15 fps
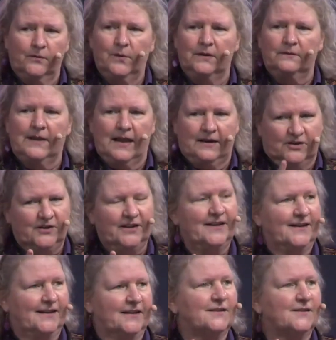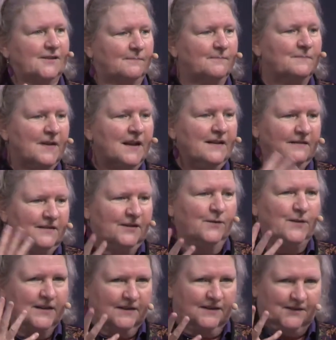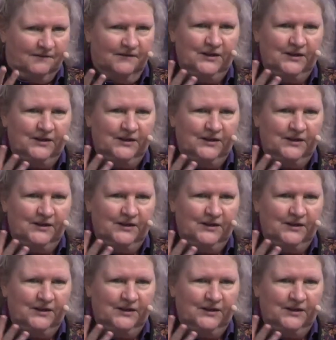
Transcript: Well, actually it is. So let's